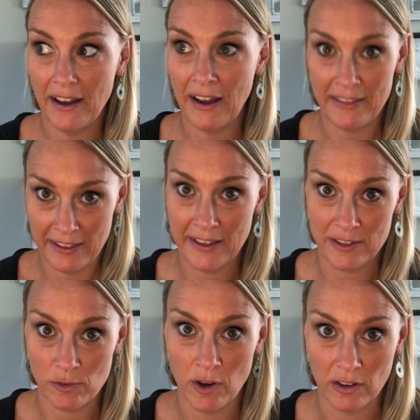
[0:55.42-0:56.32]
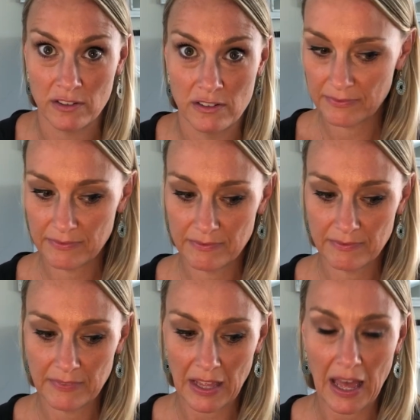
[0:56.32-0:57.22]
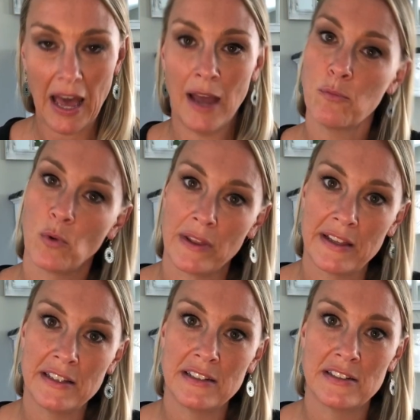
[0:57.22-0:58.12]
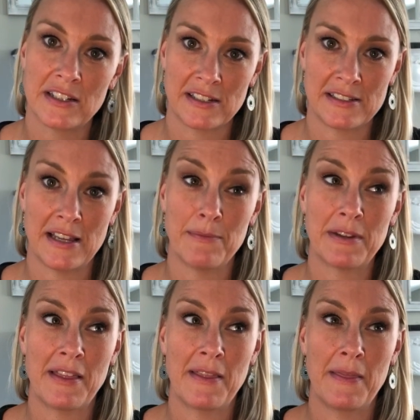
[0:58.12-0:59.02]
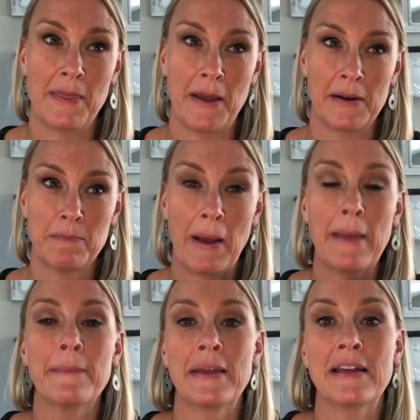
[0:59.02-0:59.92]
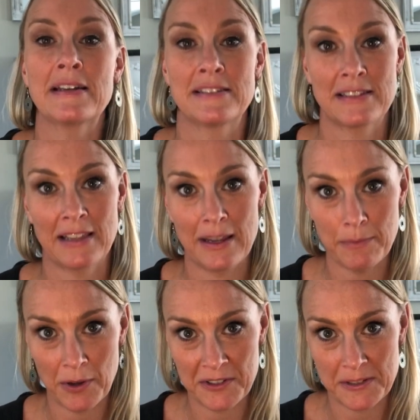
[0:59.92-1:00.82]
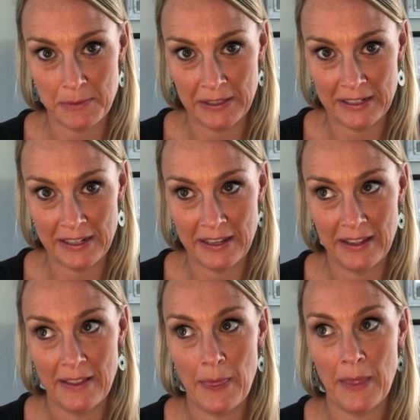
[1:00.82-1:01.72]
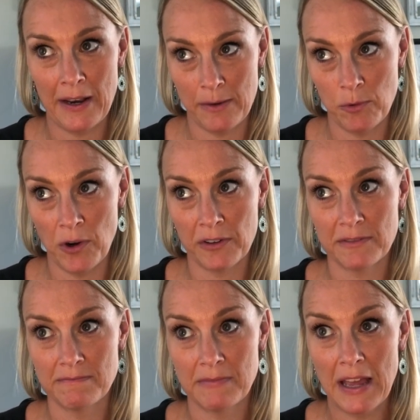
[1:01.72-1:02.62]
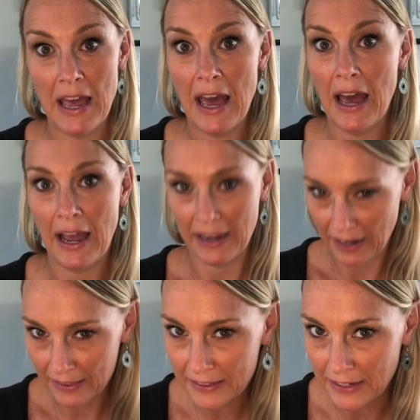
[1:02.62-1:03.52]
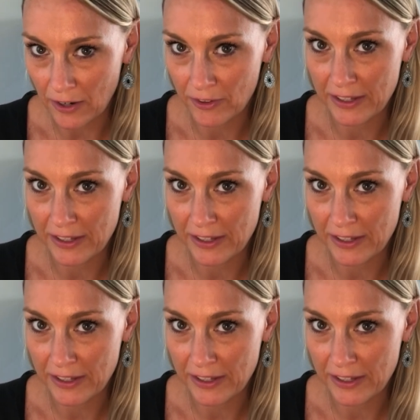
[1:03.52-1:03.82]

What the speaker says: I think he's wrong. I'm willing to accept there might be a slight possibility that I'm wrong. I highly doubt